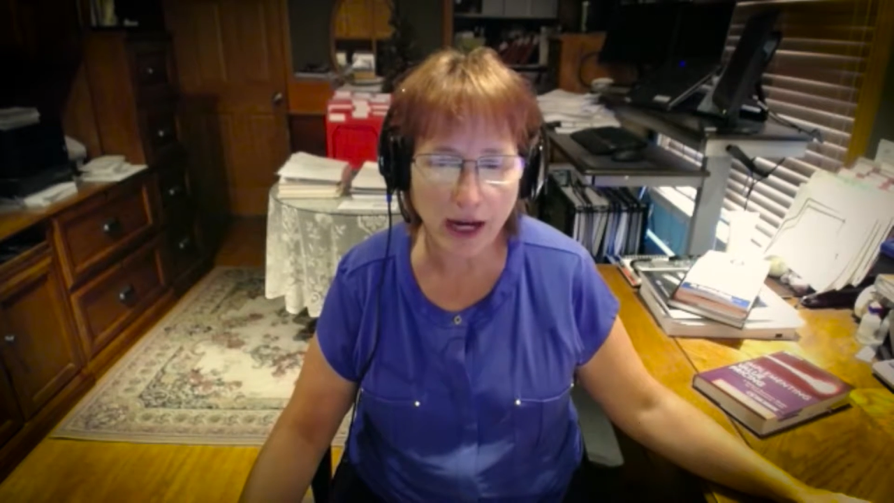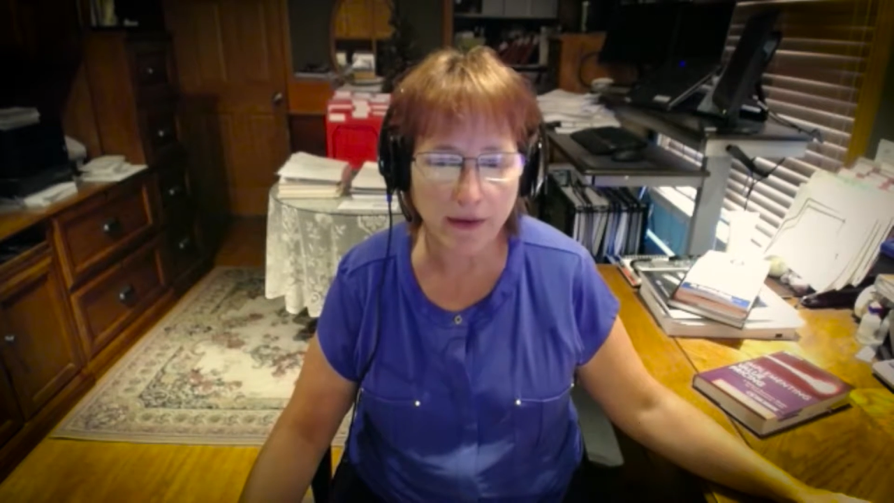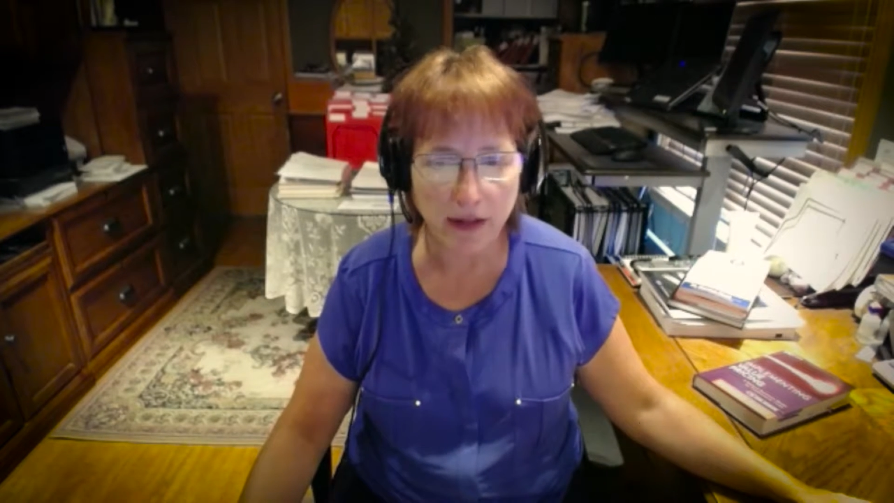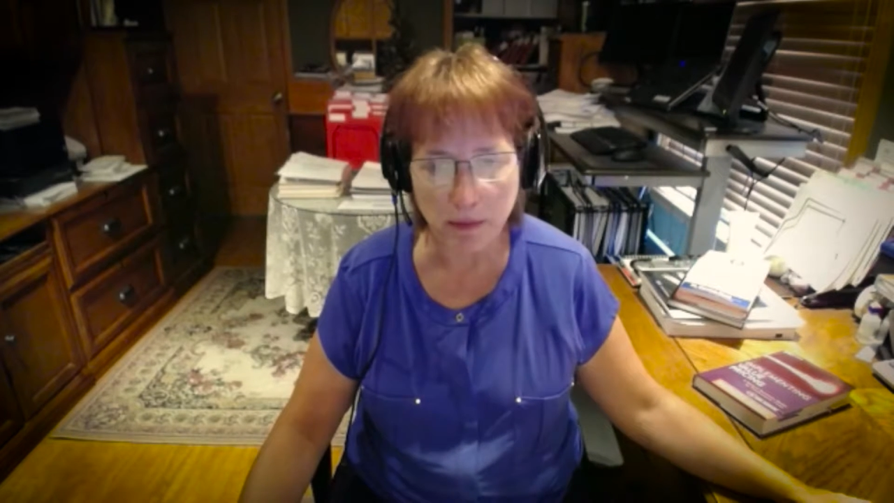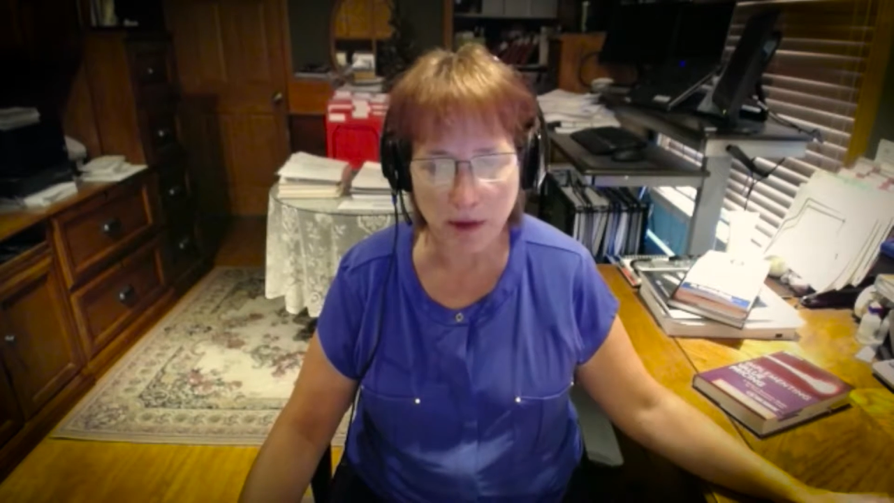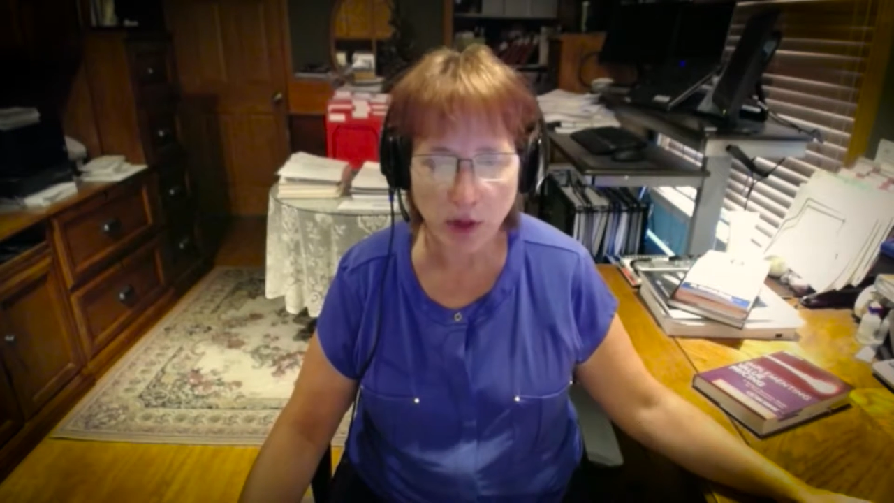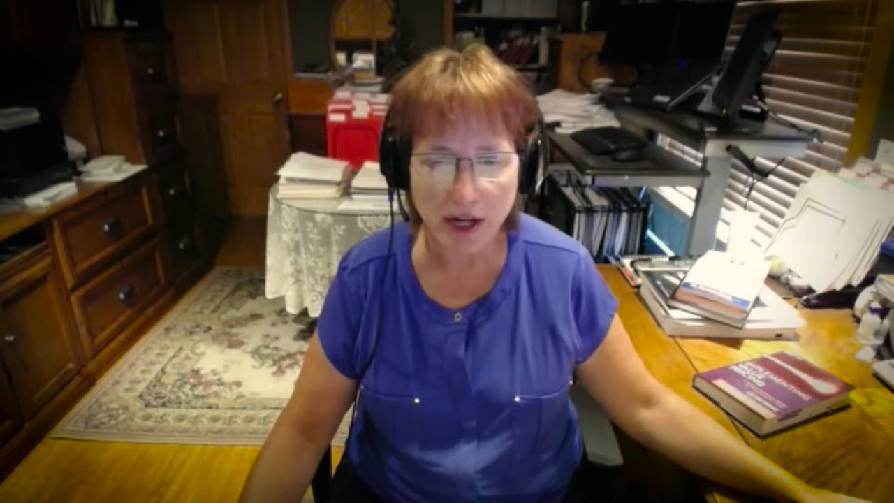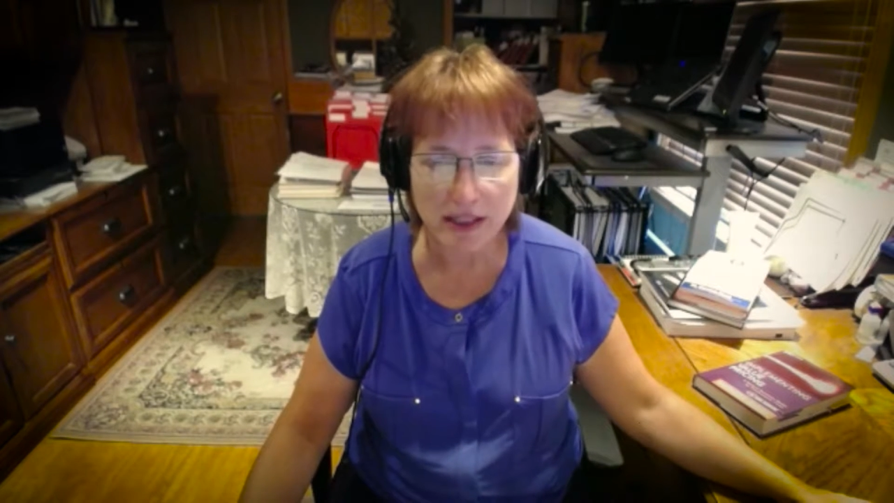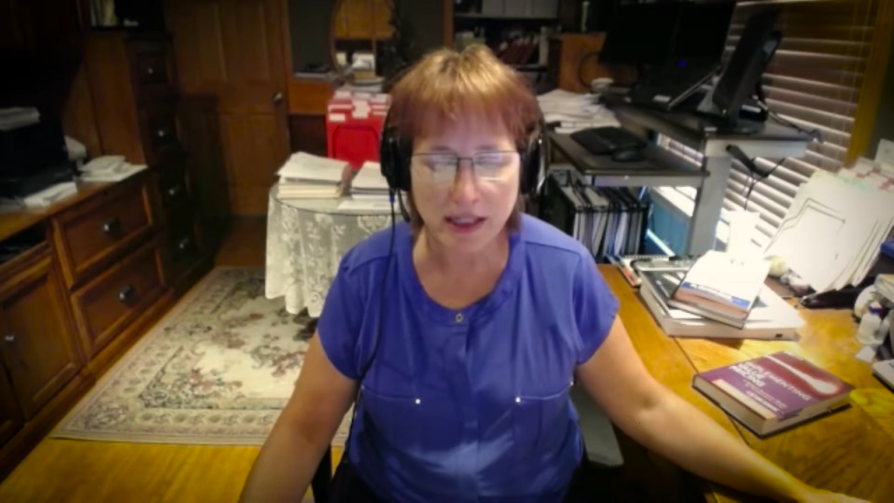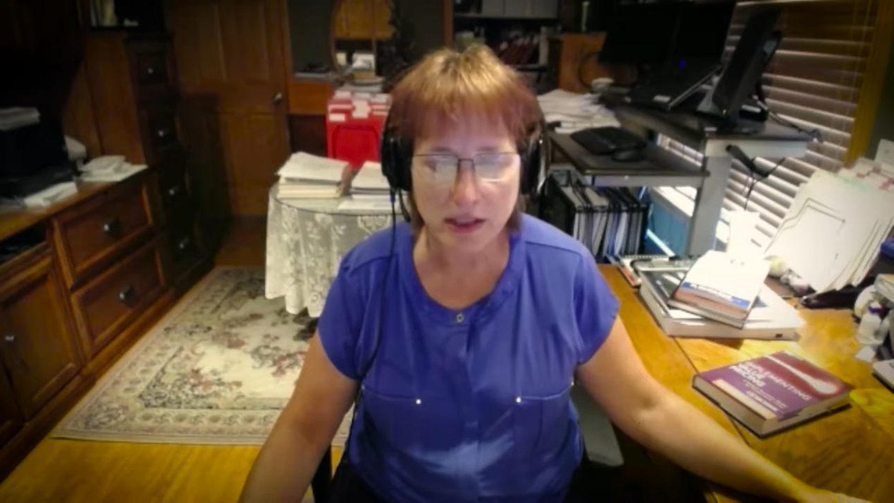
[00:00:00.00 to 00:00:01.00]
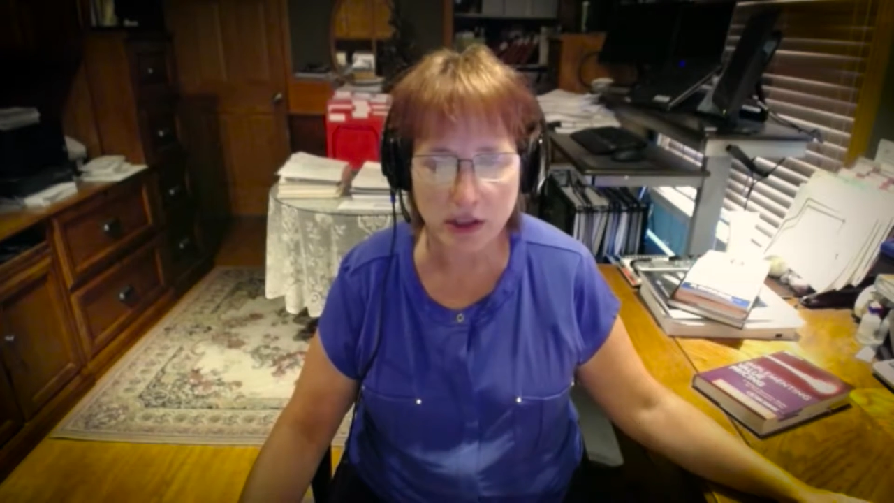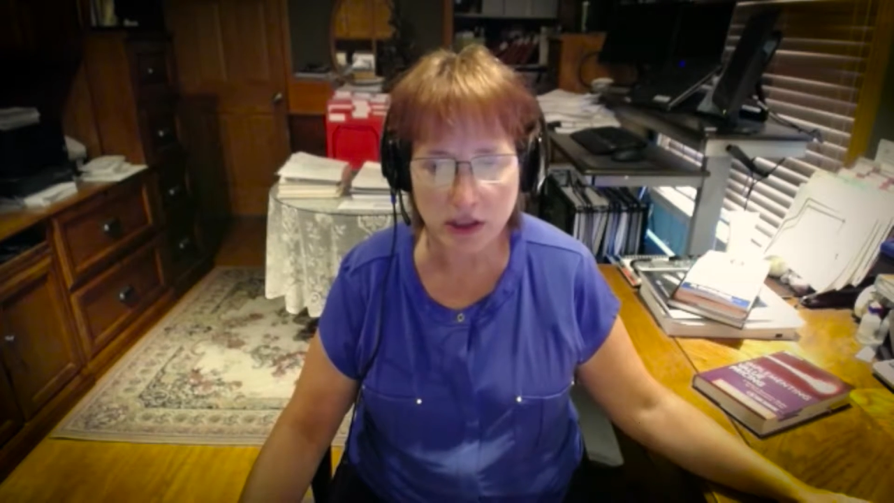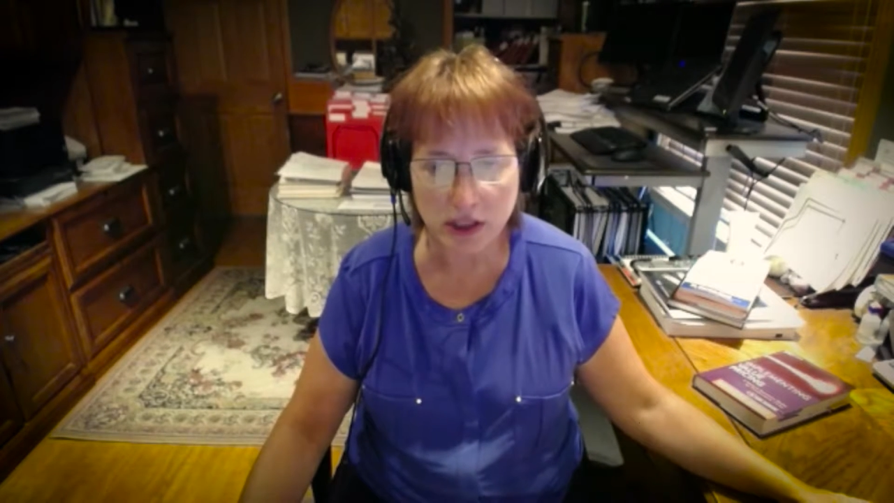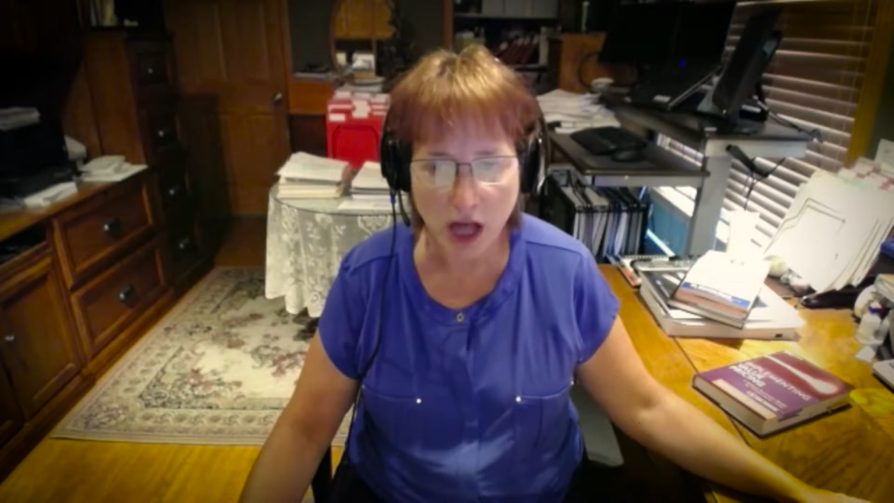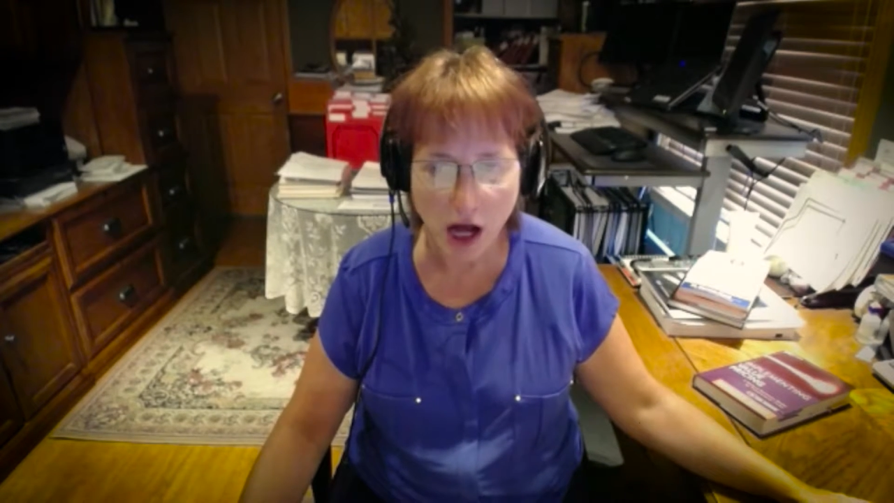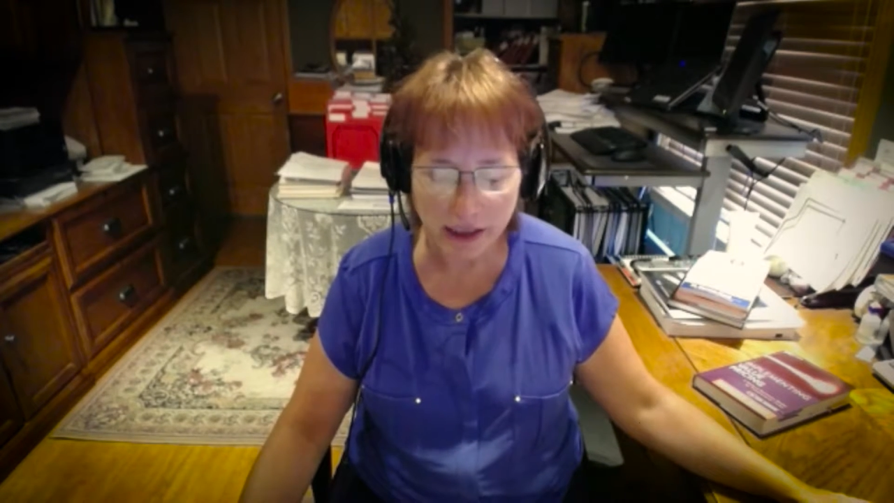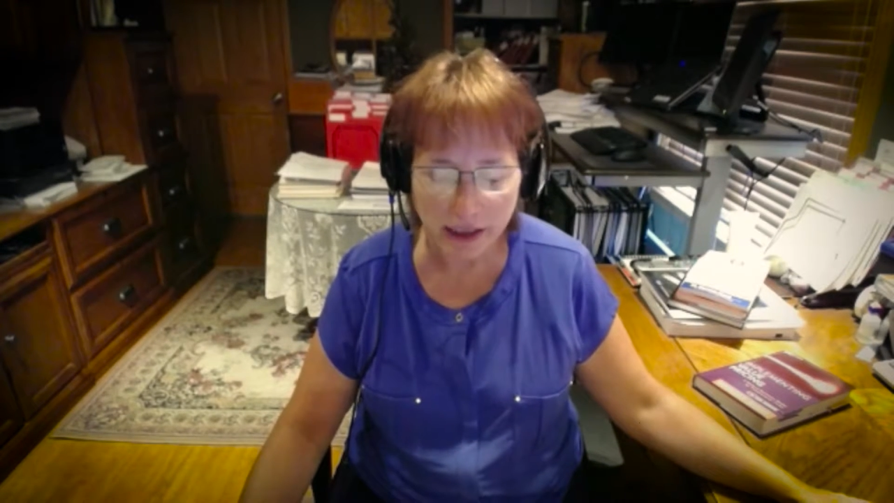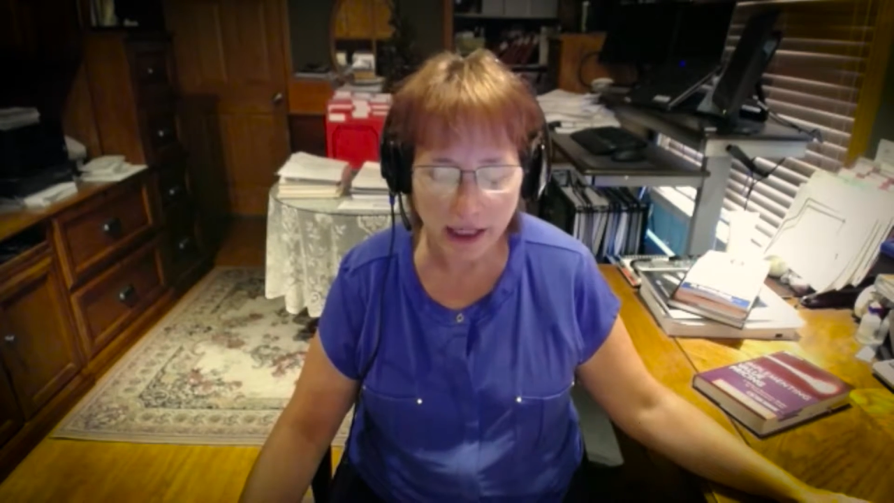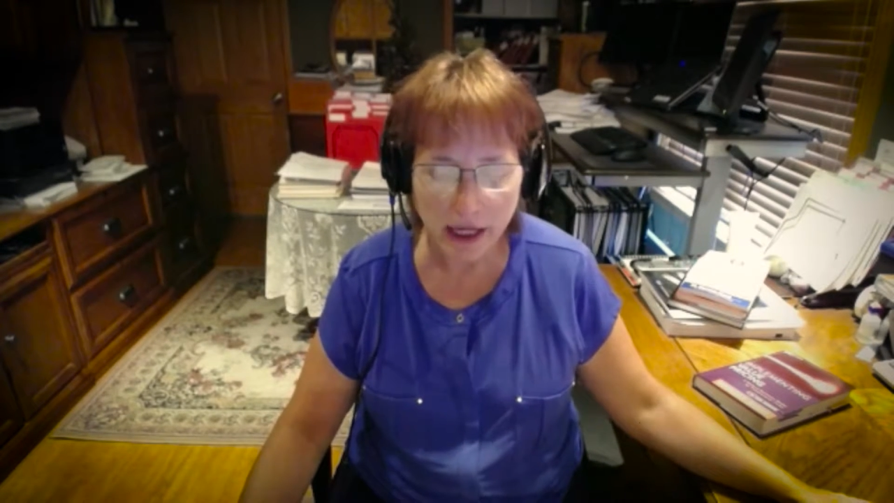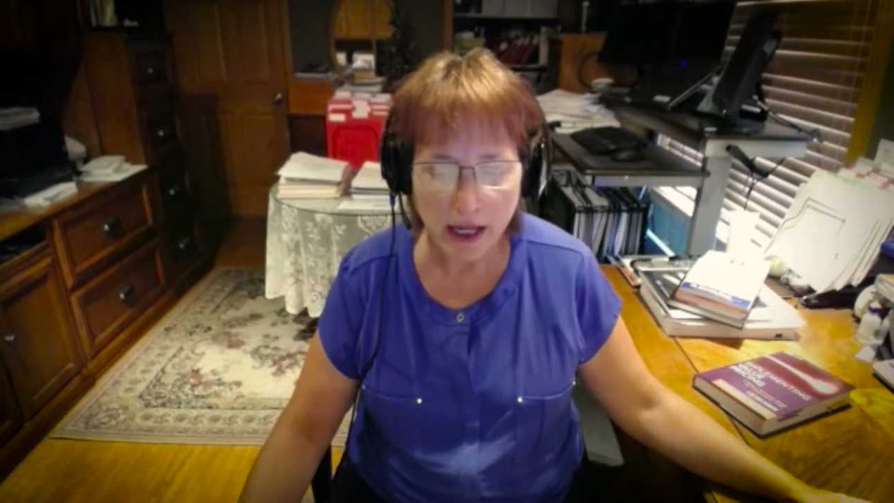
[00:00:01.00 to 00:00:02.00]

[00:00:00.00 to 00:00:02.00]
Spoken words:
and that my pricing is solid